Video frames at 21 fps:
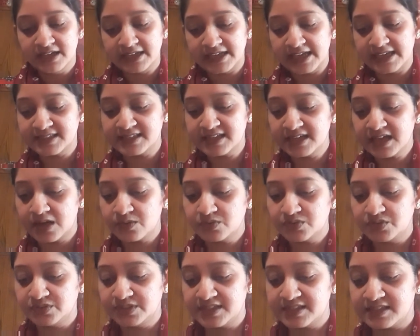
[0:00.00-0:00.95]
gazing
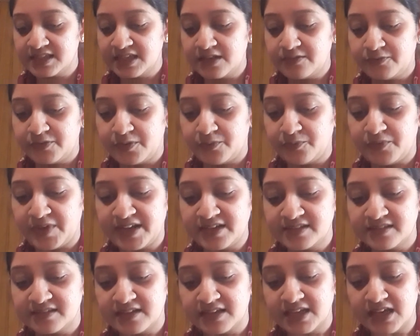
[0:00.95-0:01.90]
out to the sea from
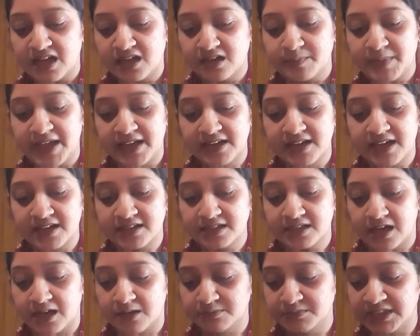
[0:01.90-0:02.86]
whence the young man
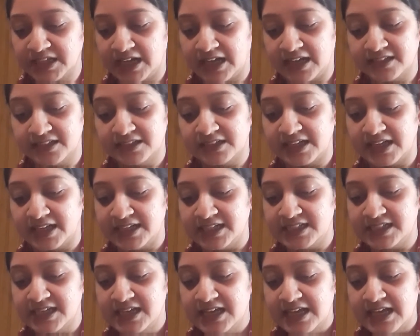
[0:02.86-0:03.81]
had come the other
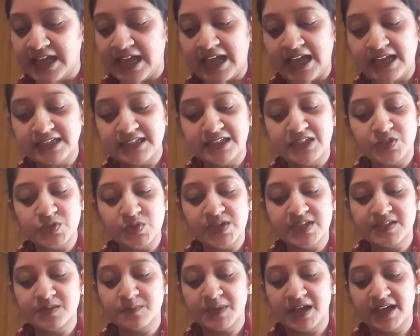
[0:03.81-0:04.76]
night, and into
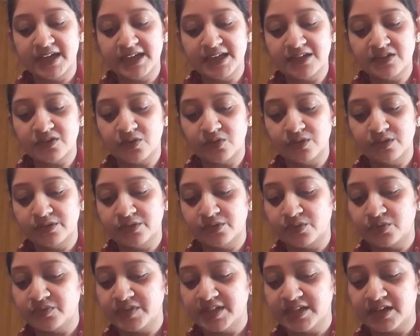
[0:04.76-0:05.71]
his mind,
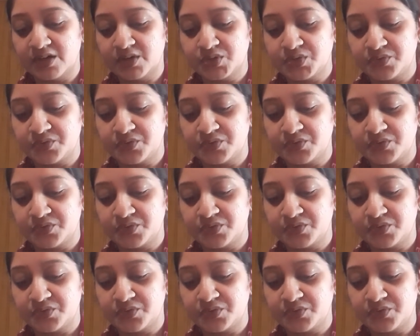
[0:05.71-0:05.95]
although without